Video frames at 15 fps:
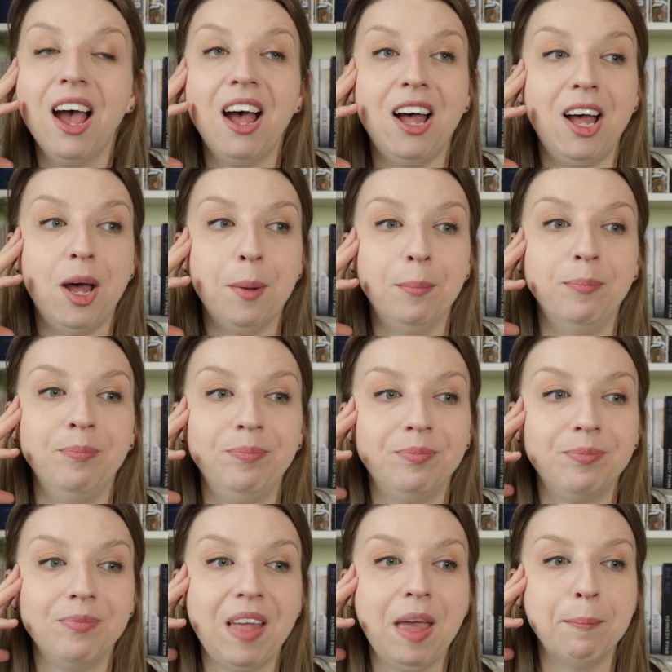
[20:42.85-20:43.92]
Um,
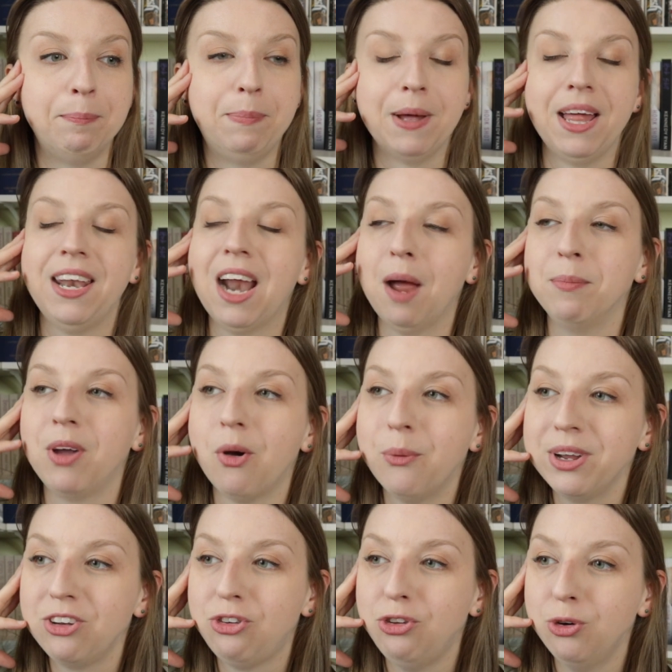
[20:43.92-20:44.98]
but I'm
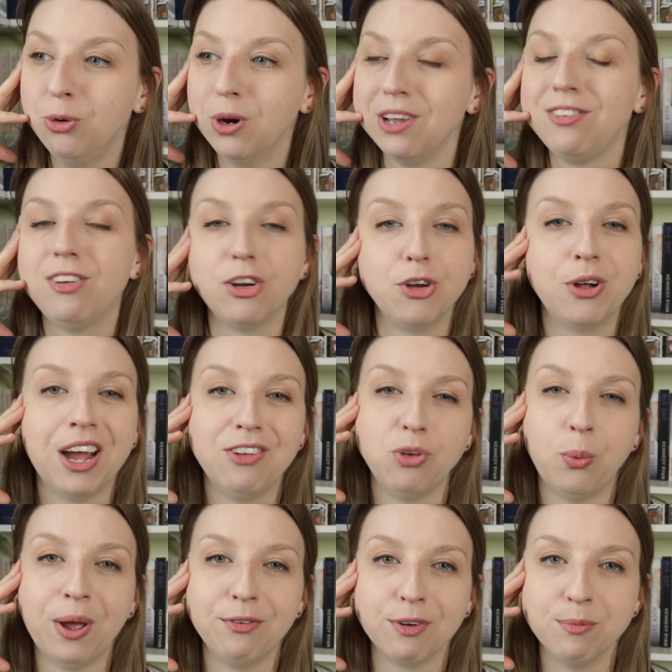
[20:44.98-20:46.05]
going to steer you guys
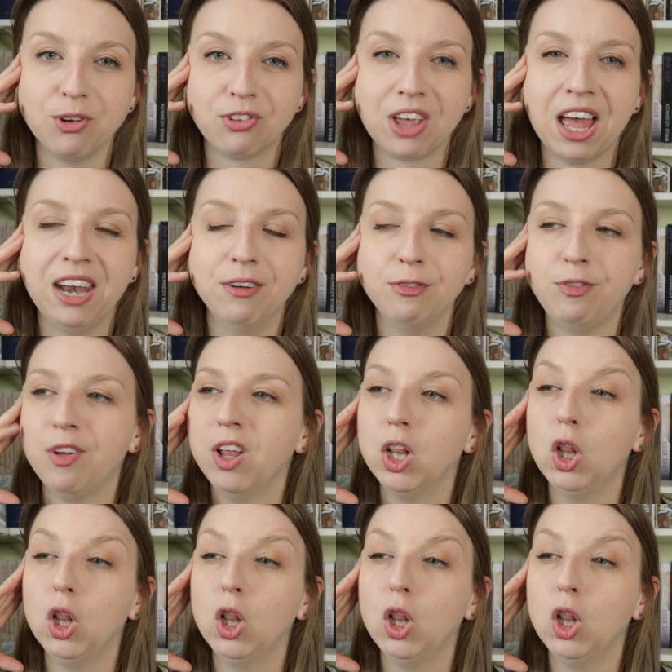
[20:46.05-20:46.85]
away from just kind of